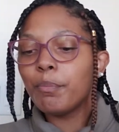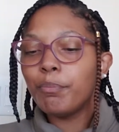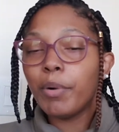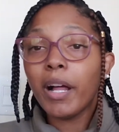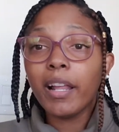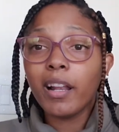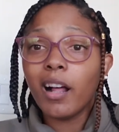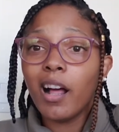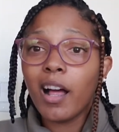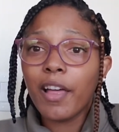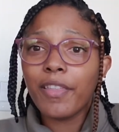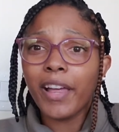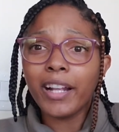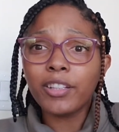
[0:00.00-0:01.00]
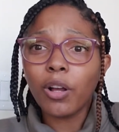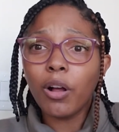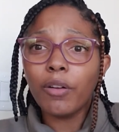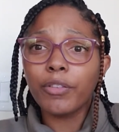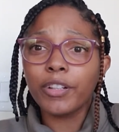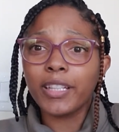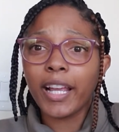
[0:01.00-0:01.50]
but that's
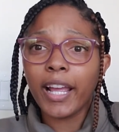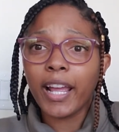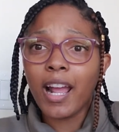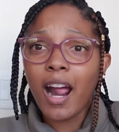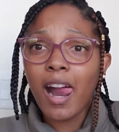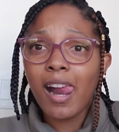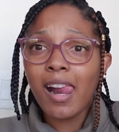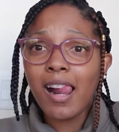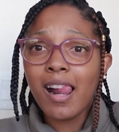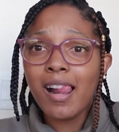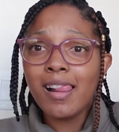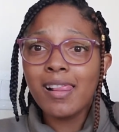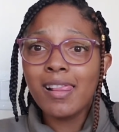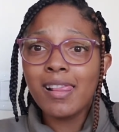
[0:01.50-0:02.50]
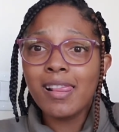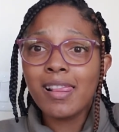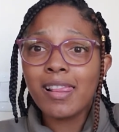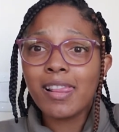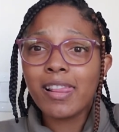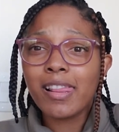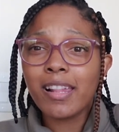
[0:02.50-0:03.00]
all for day
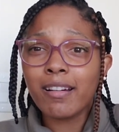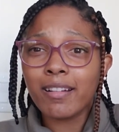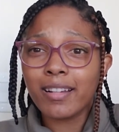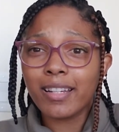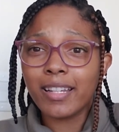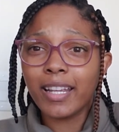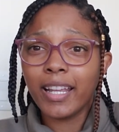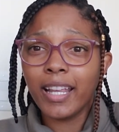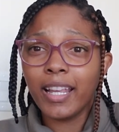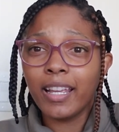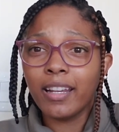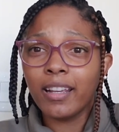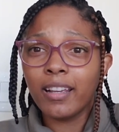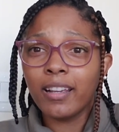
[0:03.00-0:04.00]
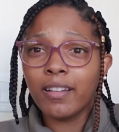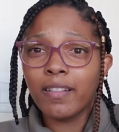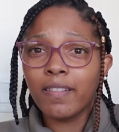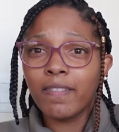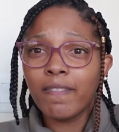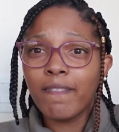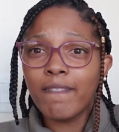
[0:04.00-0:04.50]
13,
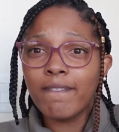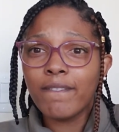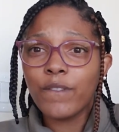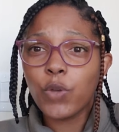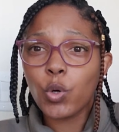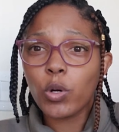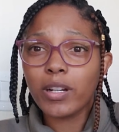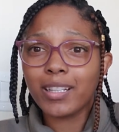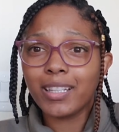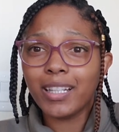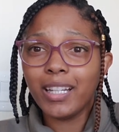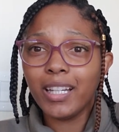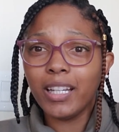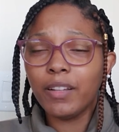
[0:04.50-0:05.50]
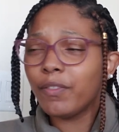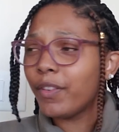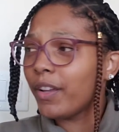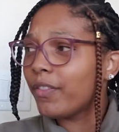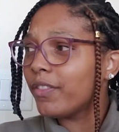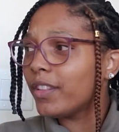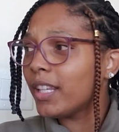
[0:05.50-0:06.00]
14,
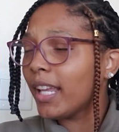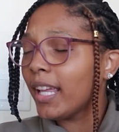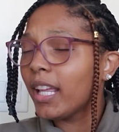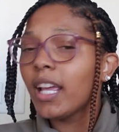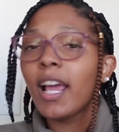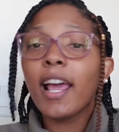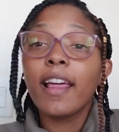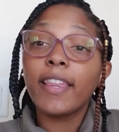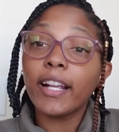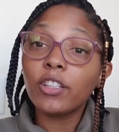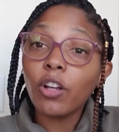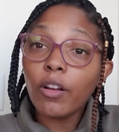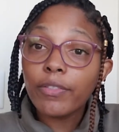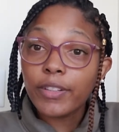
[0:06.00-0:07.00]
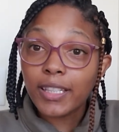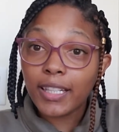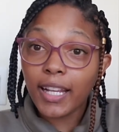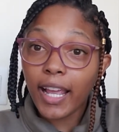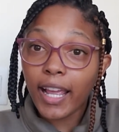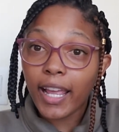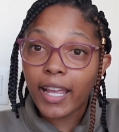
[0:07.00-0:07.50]
15. That's all for
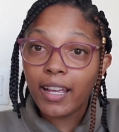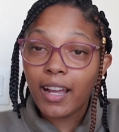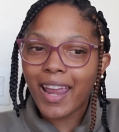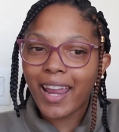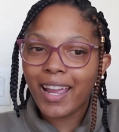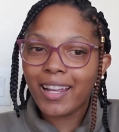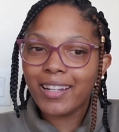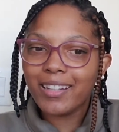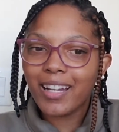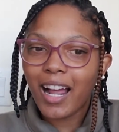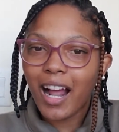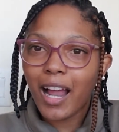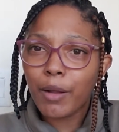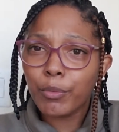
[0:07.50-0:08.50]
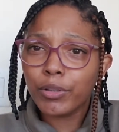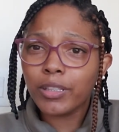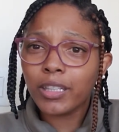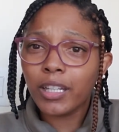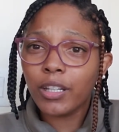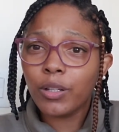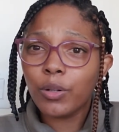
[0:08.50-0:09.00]
today, and I will
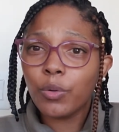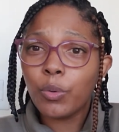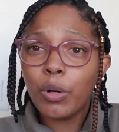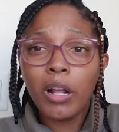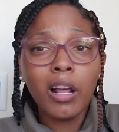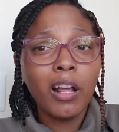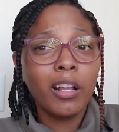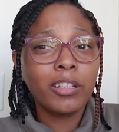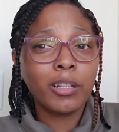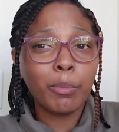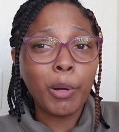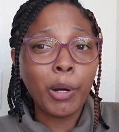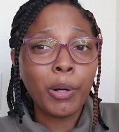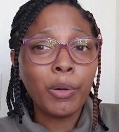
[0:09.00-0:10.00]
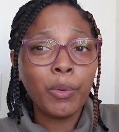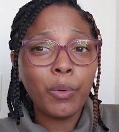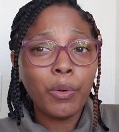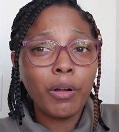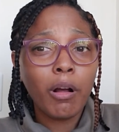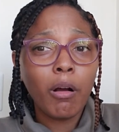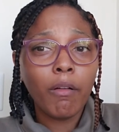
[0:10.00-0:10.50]
see you
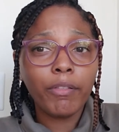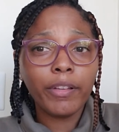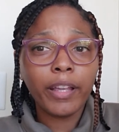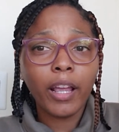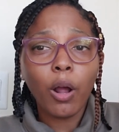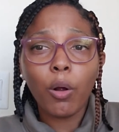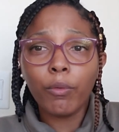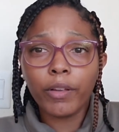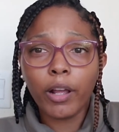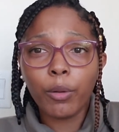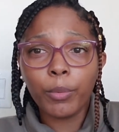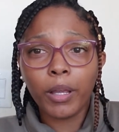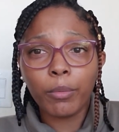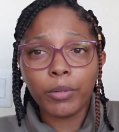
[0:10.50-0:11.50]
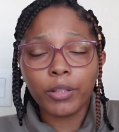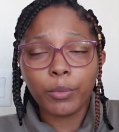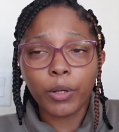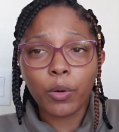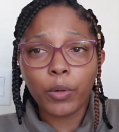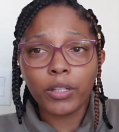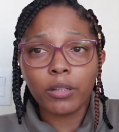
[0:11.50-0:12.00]
tomorrow, hopefully. Hopefully I'll be able to
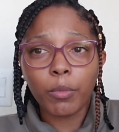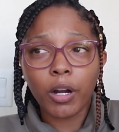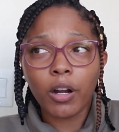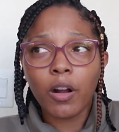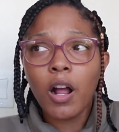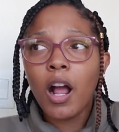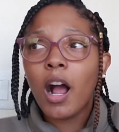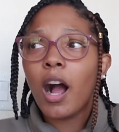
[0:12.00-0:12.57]
record tomorrow.